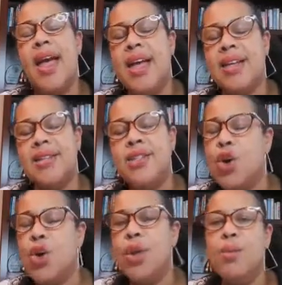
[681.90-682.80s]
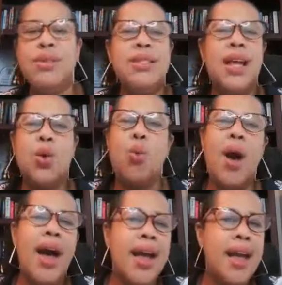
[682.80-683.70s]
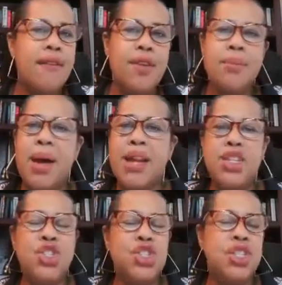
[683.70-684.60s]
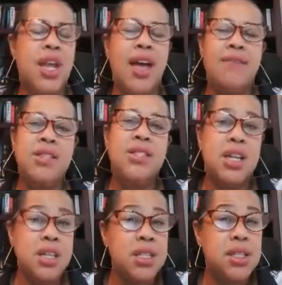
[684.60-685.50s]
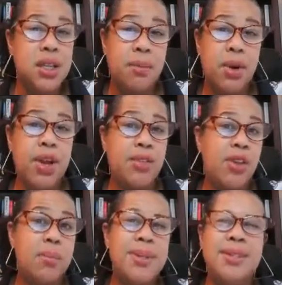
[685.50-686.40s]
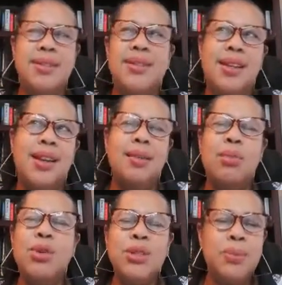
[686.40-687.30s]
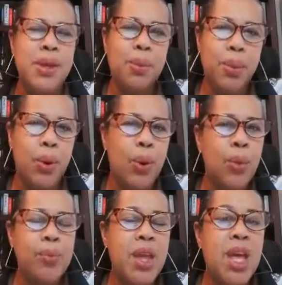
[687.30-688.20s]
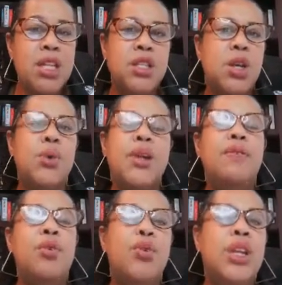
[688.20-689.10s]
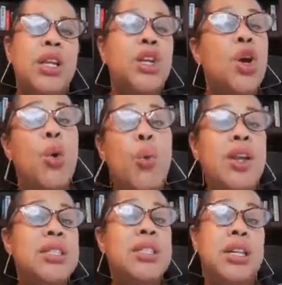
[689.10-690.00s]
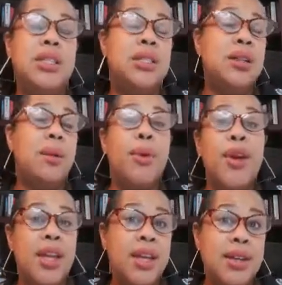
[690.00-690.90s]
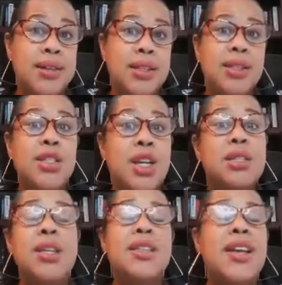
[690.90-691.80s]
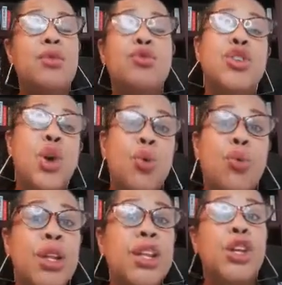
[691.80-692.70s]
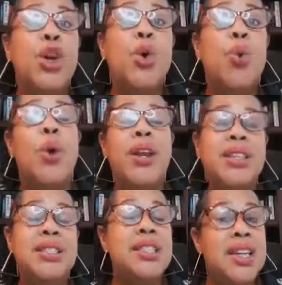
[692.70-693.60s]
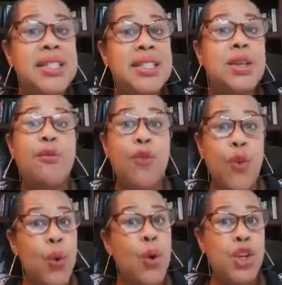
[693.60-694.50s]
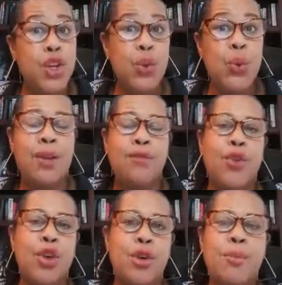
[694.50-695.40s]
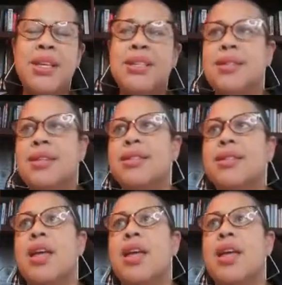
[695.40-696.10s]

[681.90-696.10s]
And so it was like why everybody should have a DUNS number in their business. And like most people don't even really know what a DUNS number is, and they don't really know what it does for you and for your business.